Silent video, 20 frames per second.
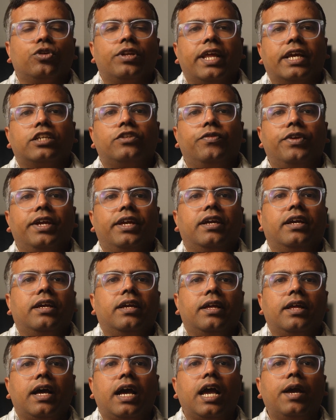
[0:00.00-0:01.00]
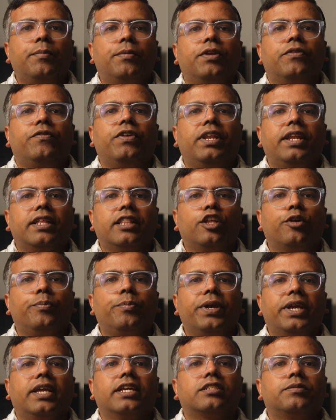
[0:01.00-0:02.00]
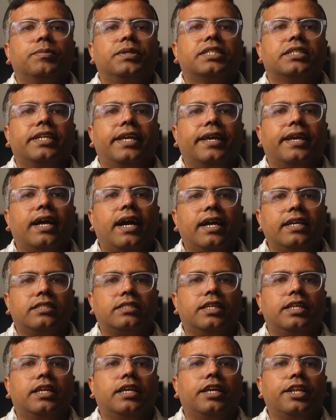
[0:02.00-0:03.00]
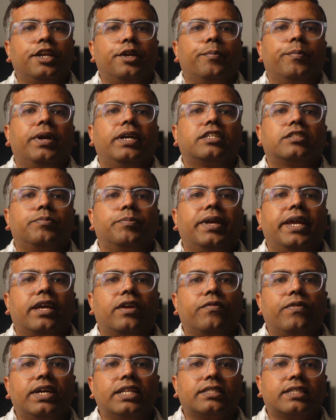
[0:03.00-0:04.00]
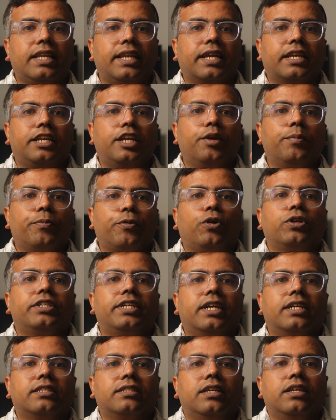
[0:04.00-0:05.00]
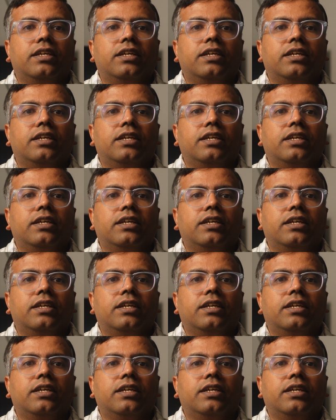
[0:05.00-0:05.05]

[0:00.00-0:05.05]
next week, I'm revealing the biggest mistake I see green belts make when selecting projects.